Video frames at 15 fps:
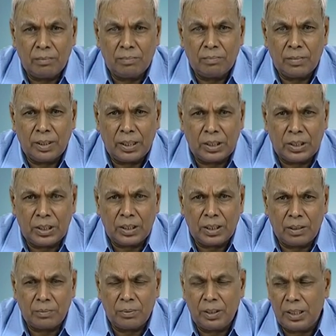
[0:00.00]
um, getting
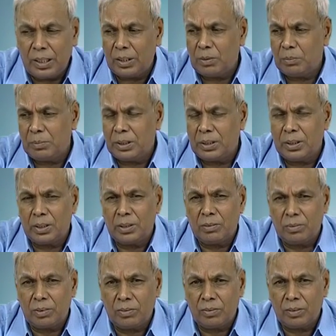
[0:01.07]
of the aromatics
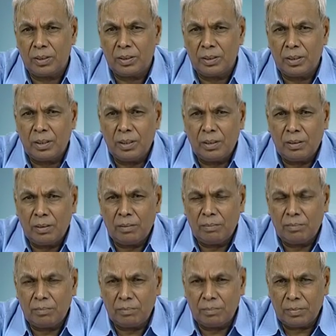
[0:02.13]
which were
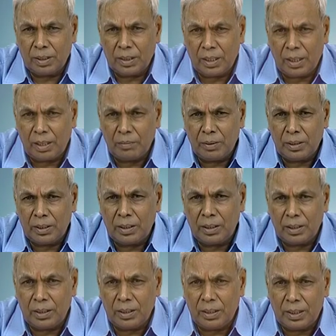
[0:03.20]
um, having
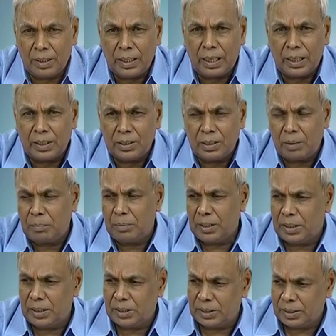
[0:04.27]
the large
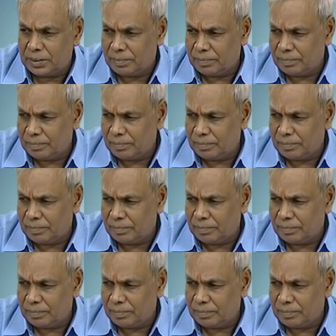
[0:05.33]
application.